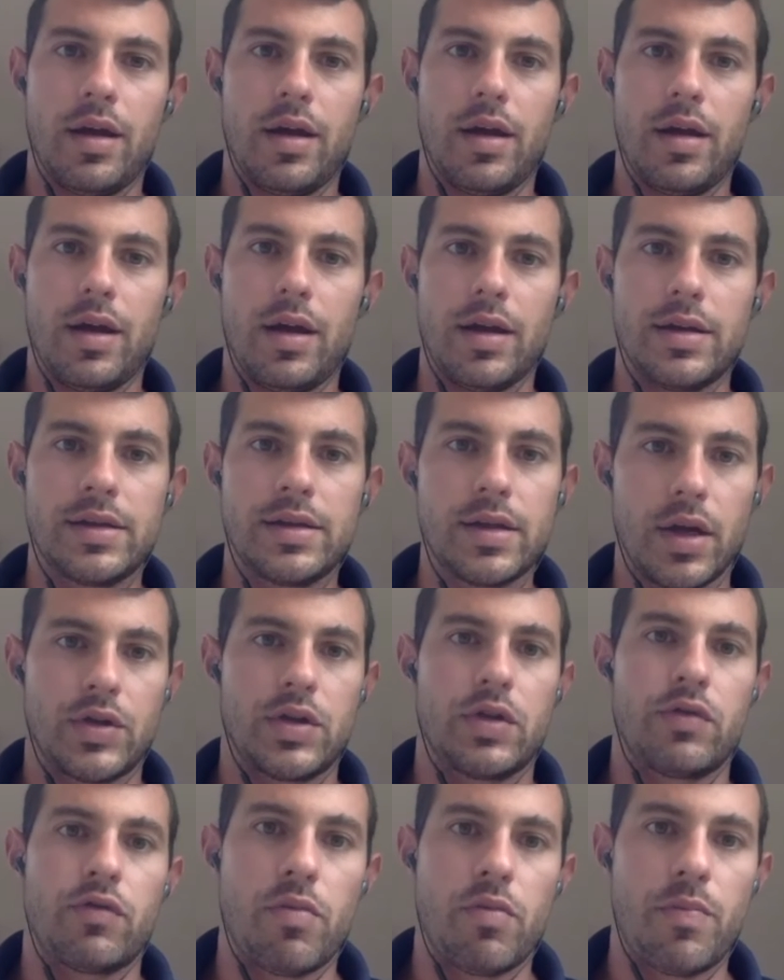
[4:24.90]
it's
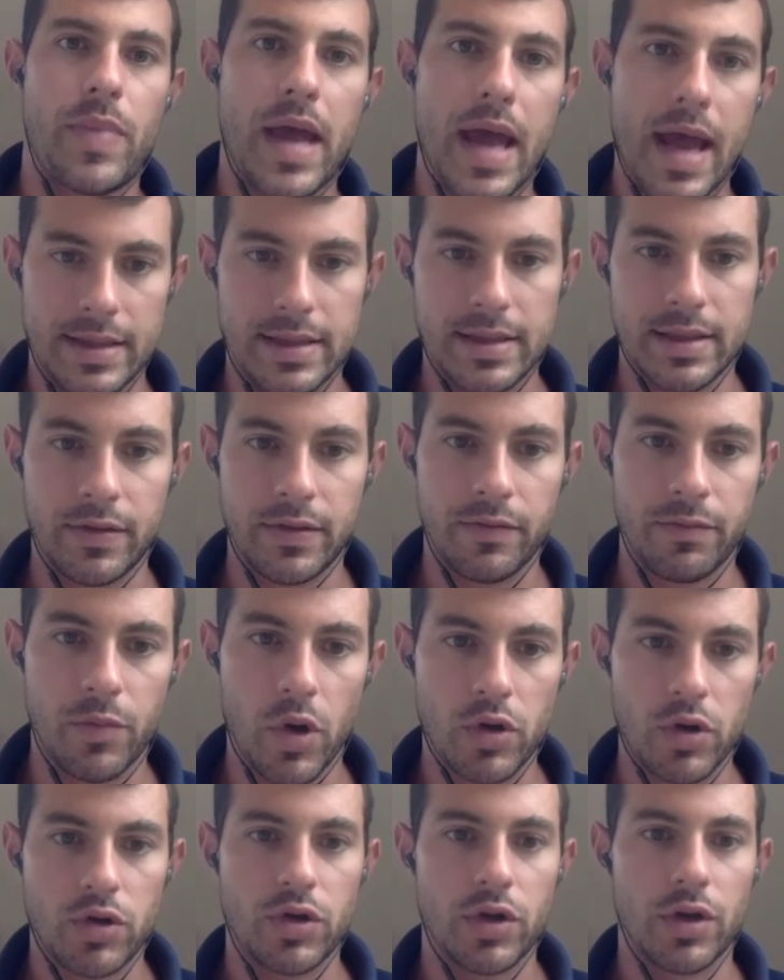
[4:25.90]
such a repetitive
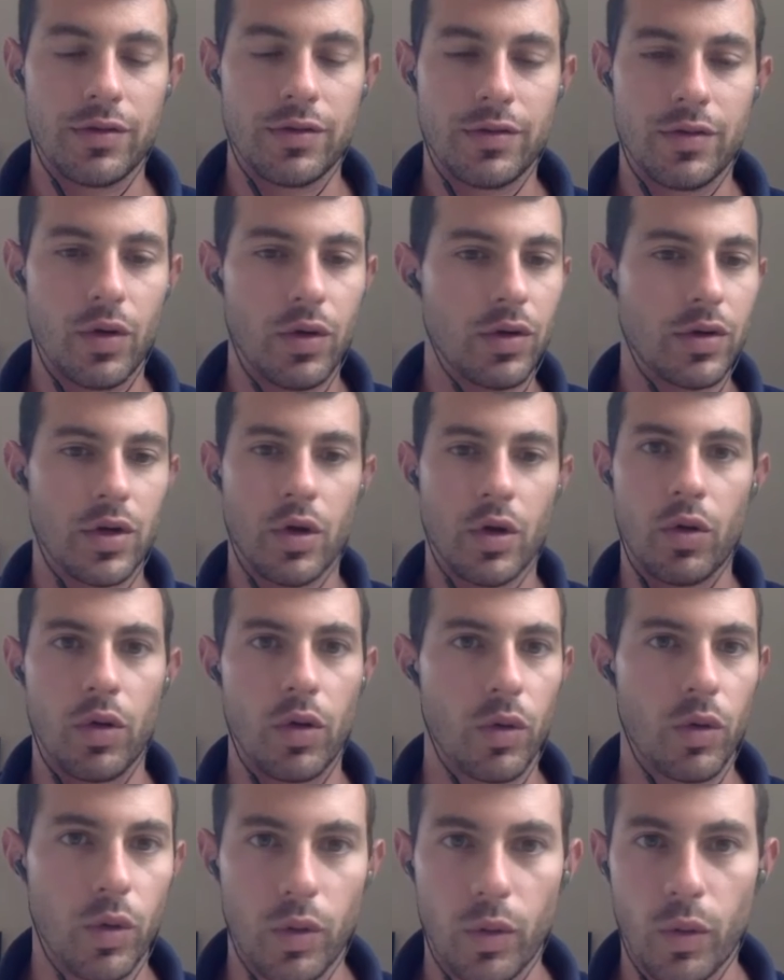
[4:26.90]
motion?
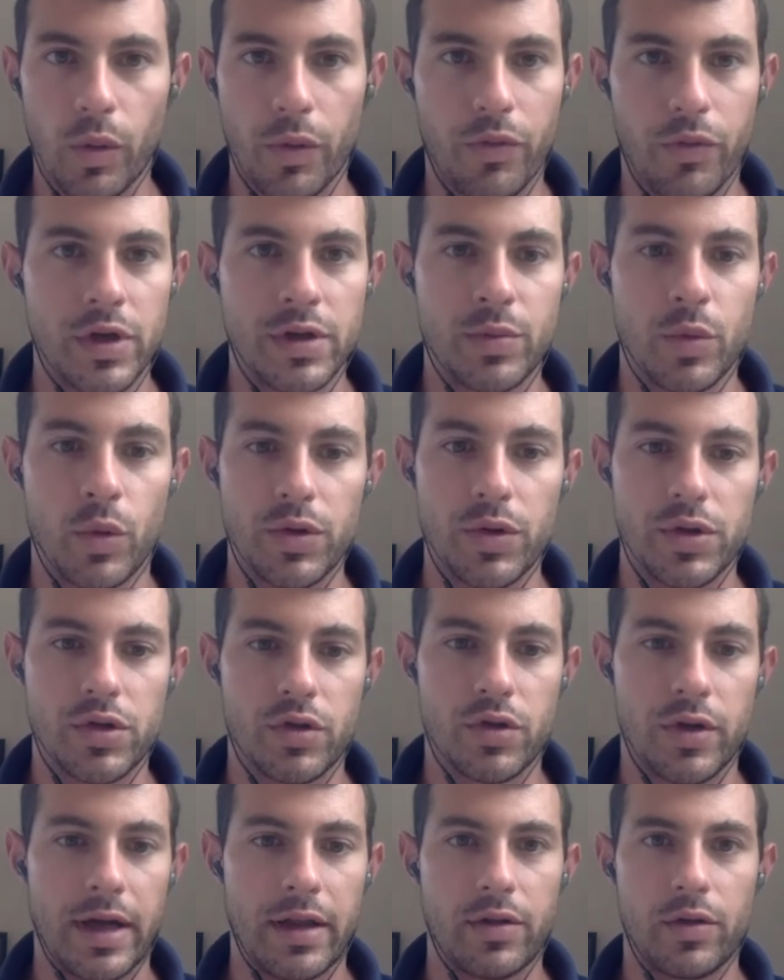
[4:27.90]
All three sports in
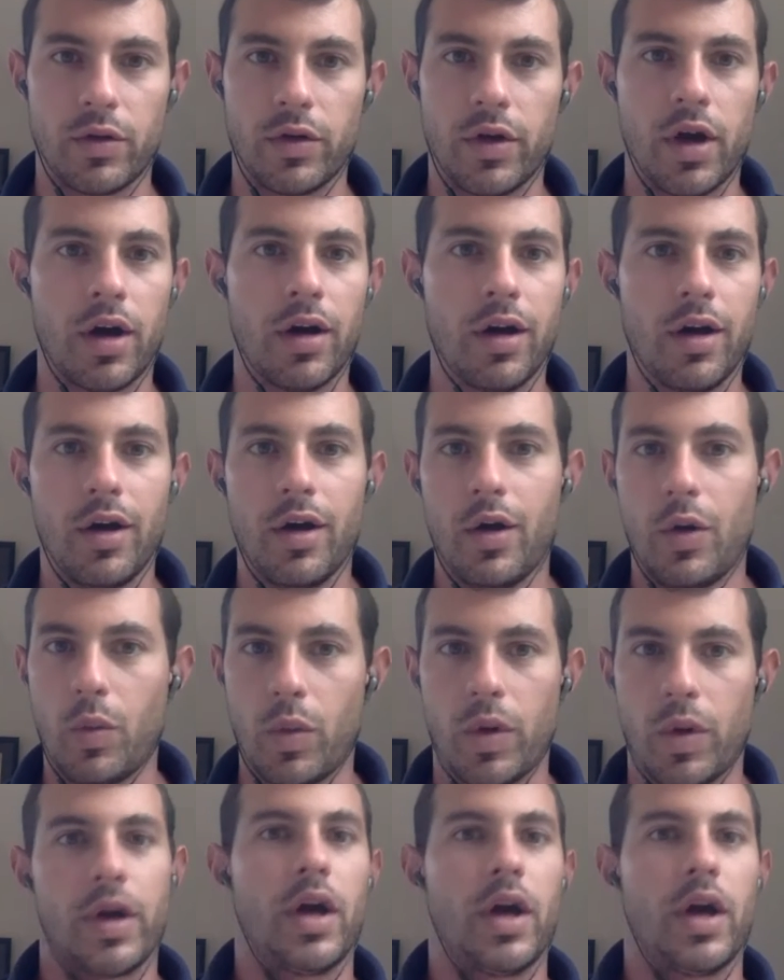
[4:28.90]
triathlon are
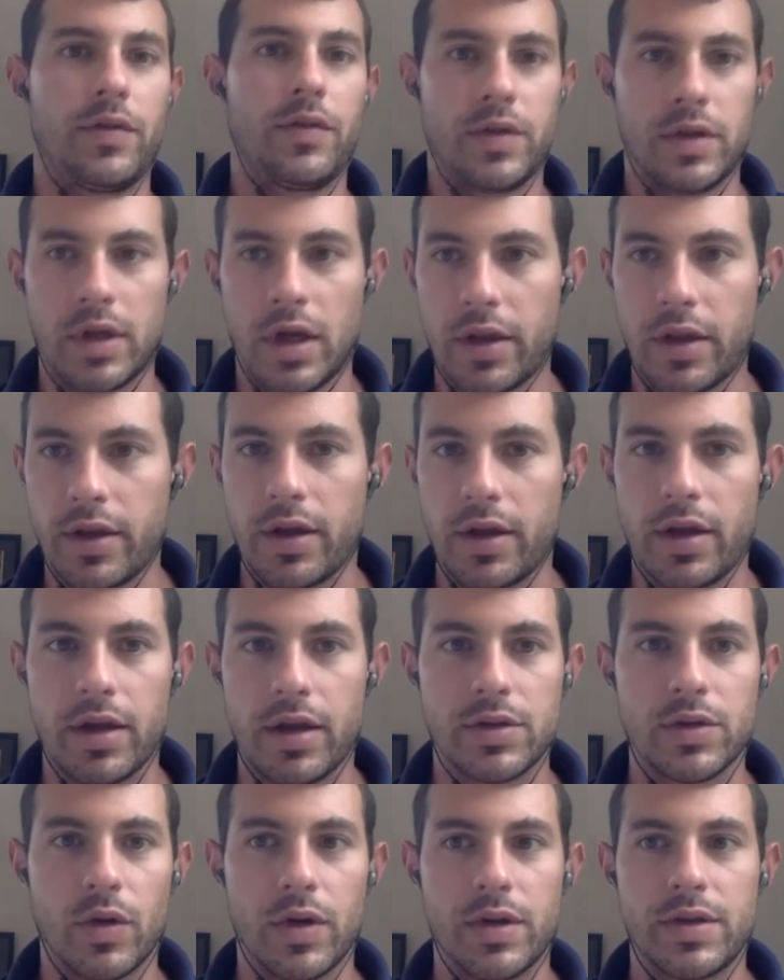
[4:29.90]
one after the other, and
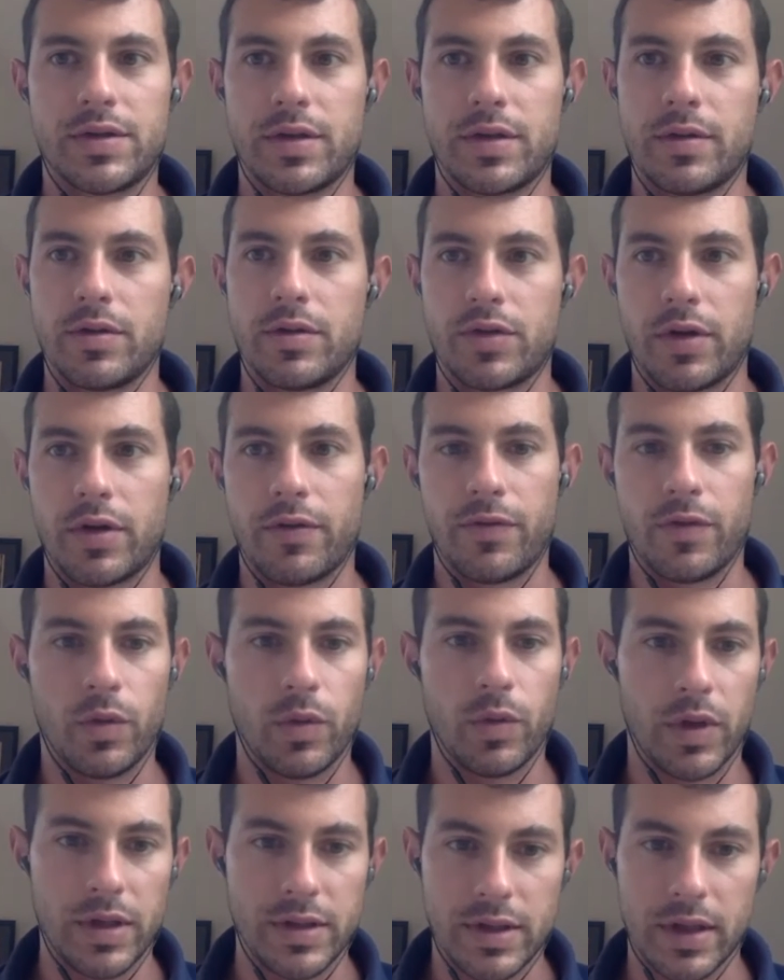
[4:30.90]
it's not as
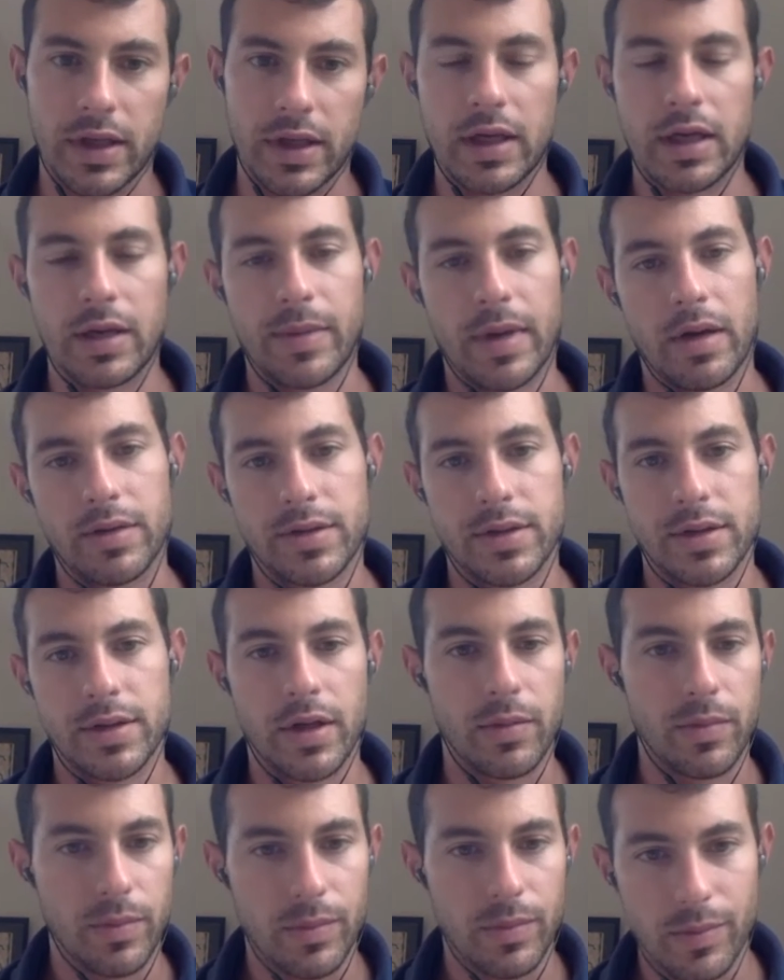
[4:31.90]
straightforward as thinking about
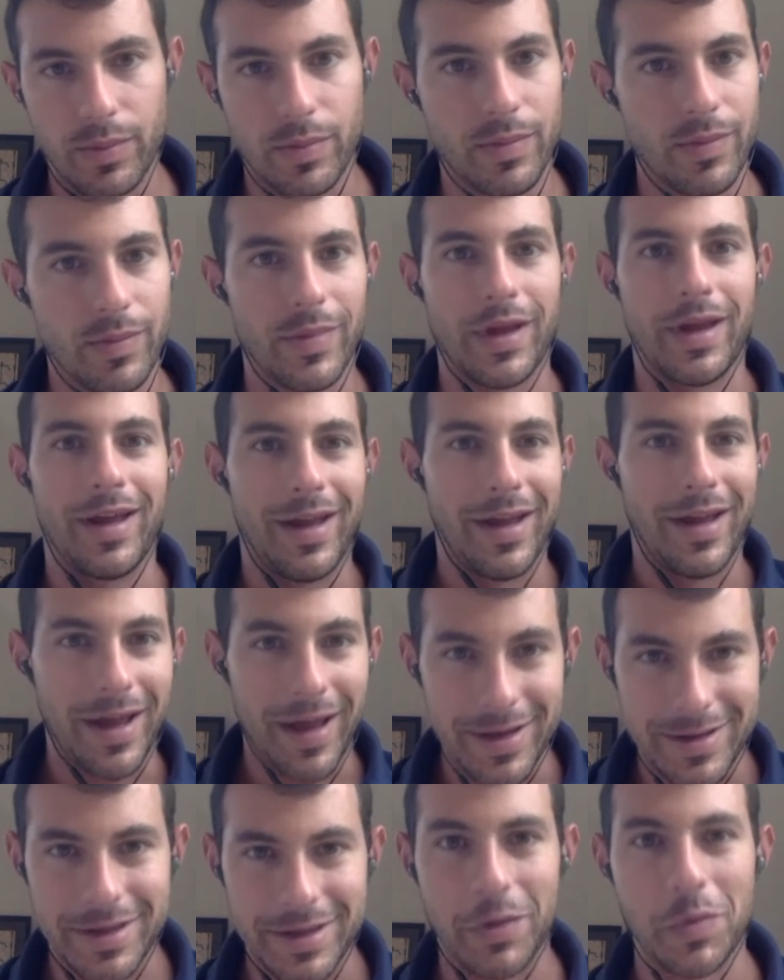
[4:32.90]

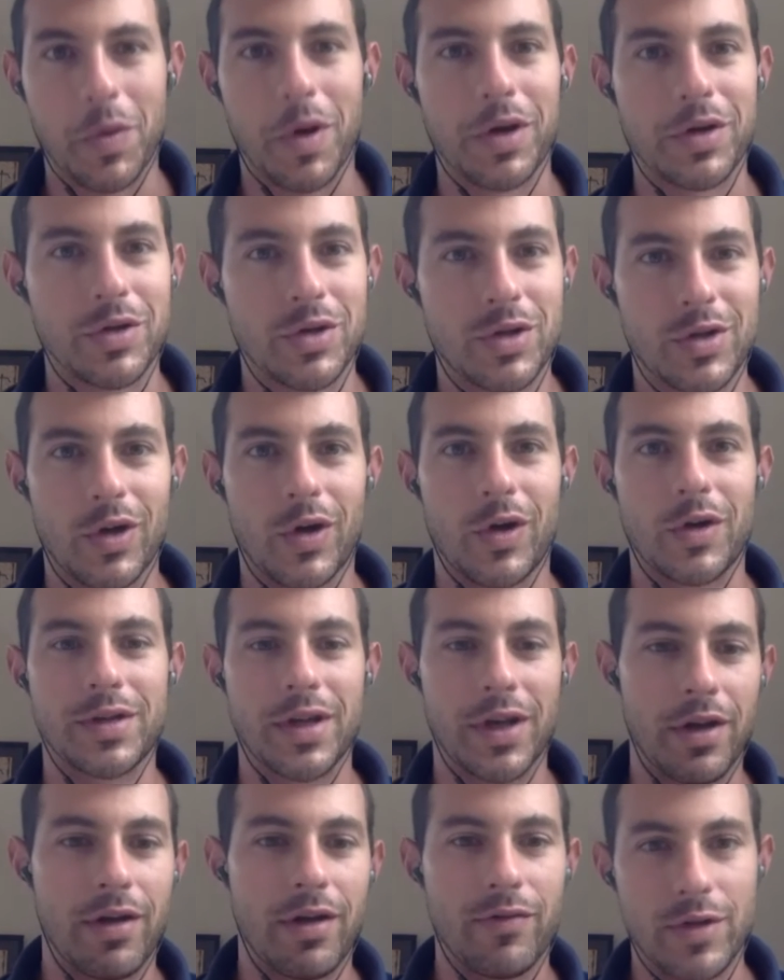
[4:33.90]
hitting one shot.
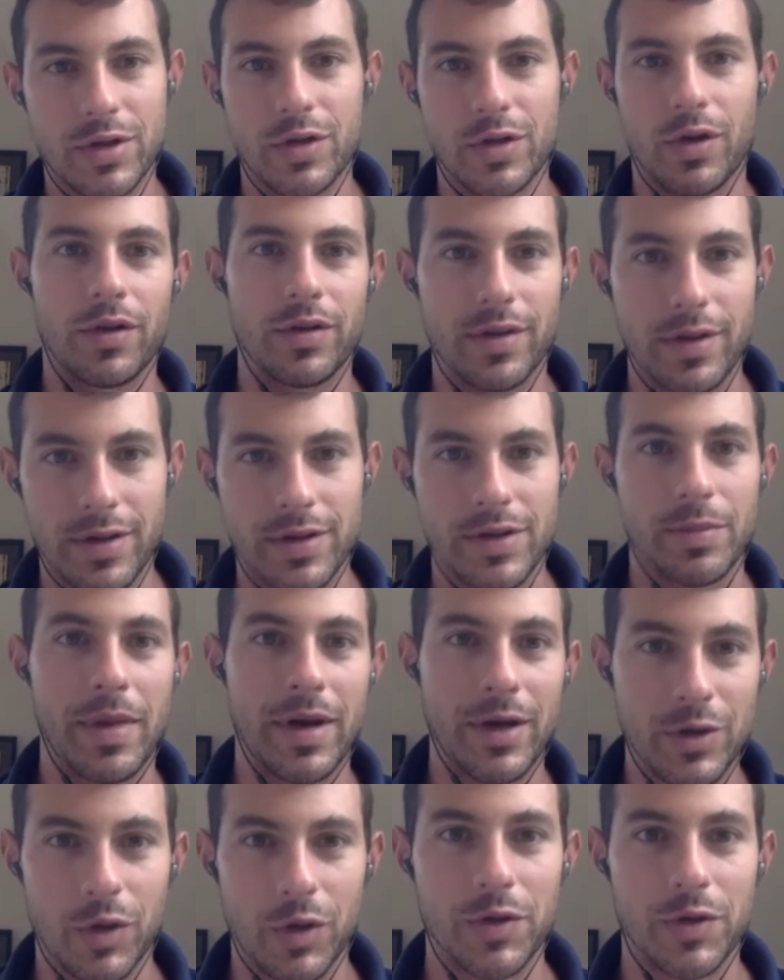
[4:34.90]
I know every shot, there's a
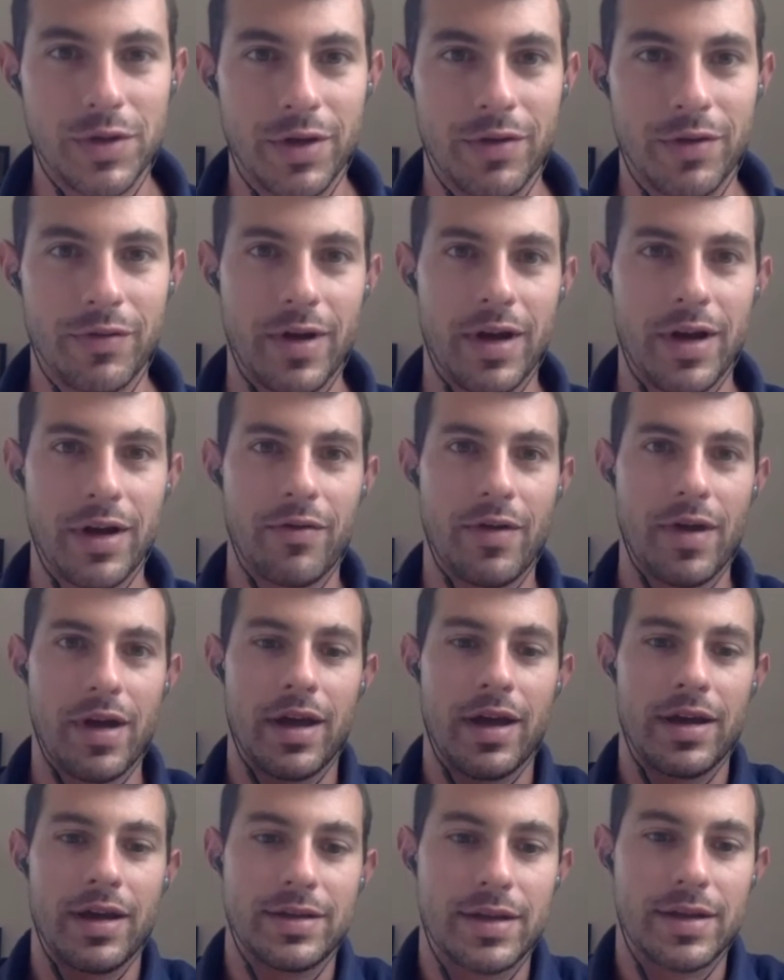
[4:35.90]
many shots in
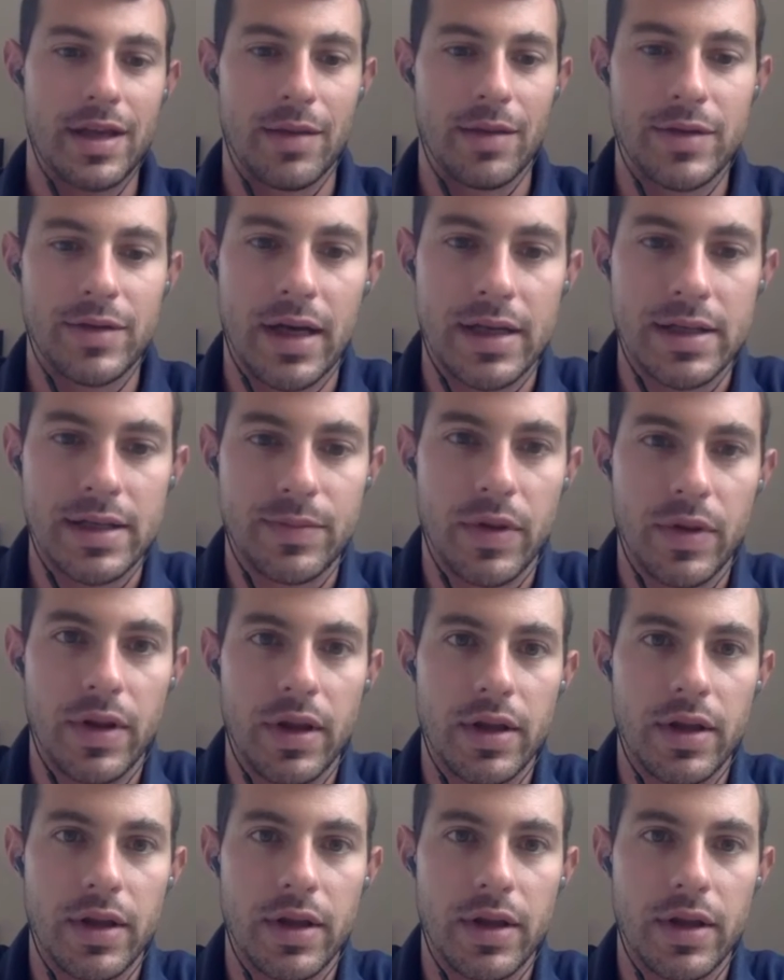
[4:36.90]
a game of tennis, but